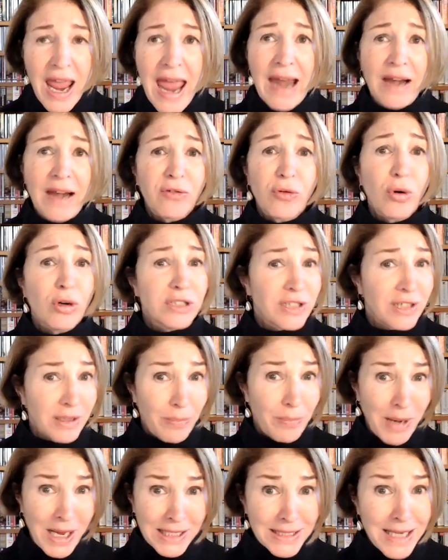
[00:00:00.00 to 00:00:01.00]
And of course, in the
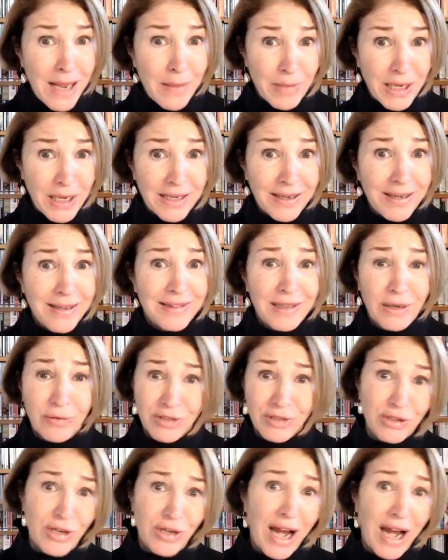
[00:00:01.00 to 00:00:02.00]
pandemic, there
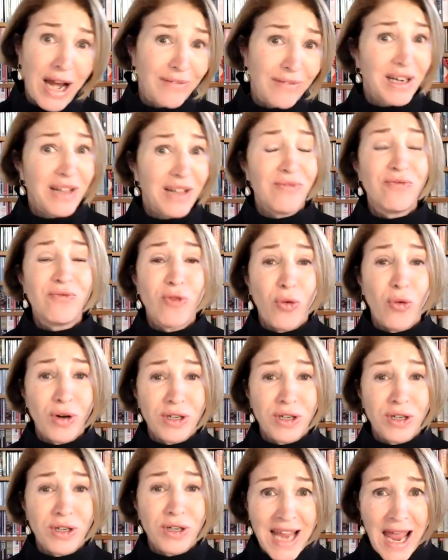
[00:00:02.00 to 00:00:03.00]
was kind of an
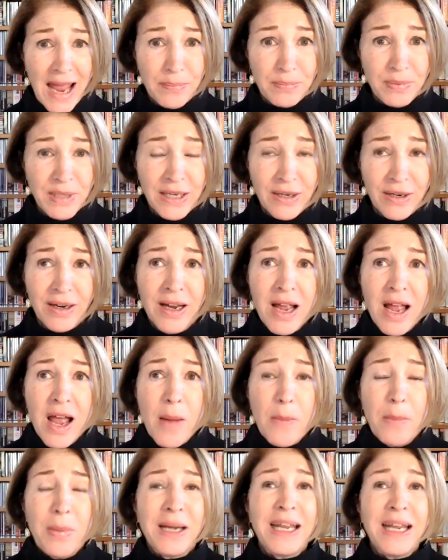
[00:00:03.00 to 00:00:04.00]
enforced gap year.
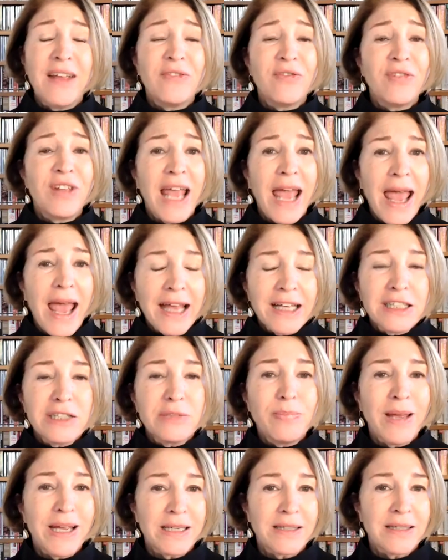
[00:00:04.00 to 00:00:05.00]
But if the
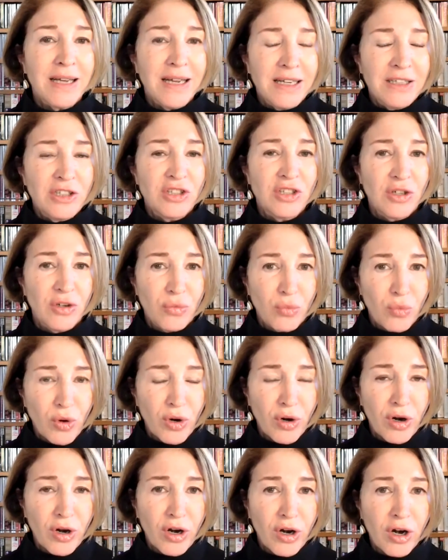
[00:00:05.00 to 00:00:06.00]
expectation
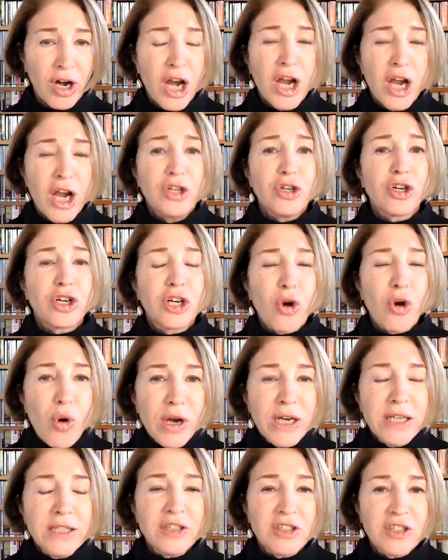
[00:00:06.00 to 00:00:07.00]
were you're
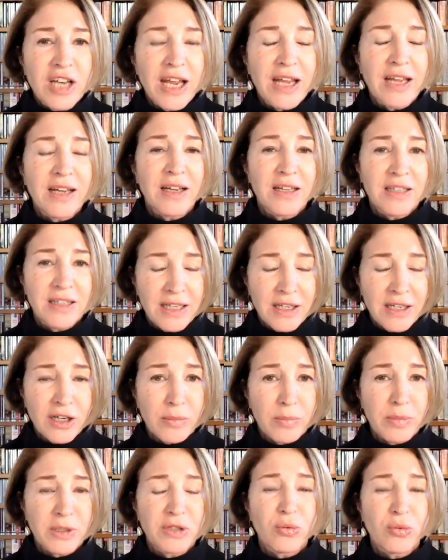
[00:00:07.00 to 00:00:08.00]
going to take a year
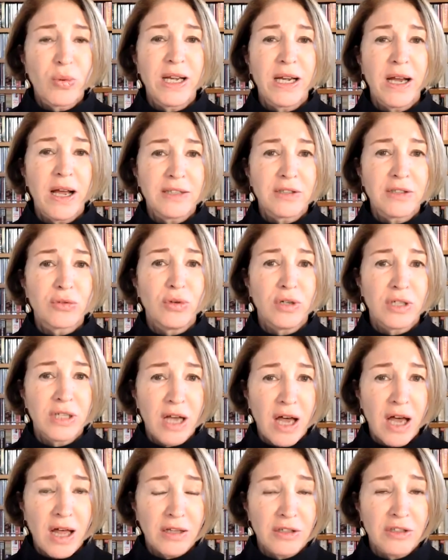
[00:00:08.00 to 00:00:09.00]
between high school and
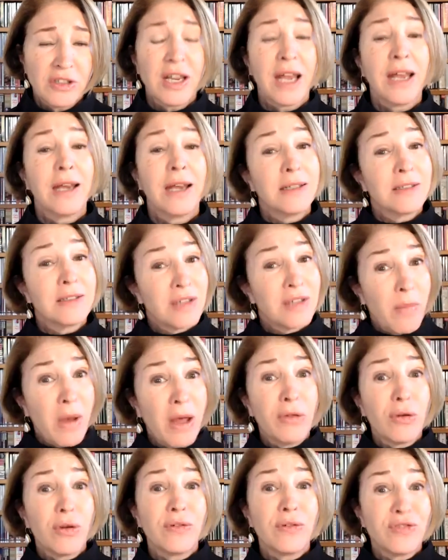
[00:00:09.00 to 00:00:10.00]
college, and as the
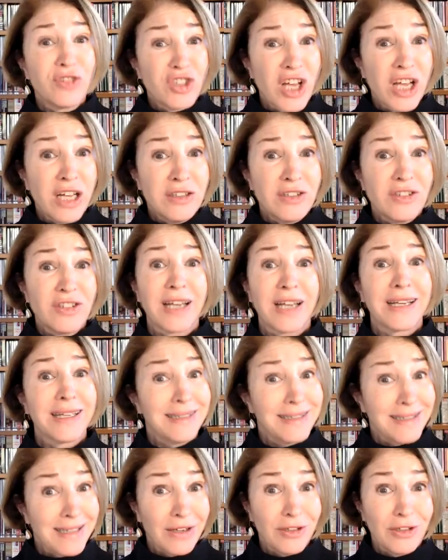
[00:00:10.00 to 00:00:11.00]
mother of sons, I
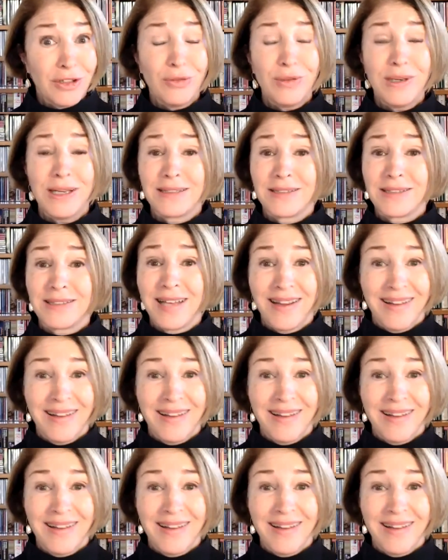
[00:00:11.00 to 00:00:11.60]
can tell you it's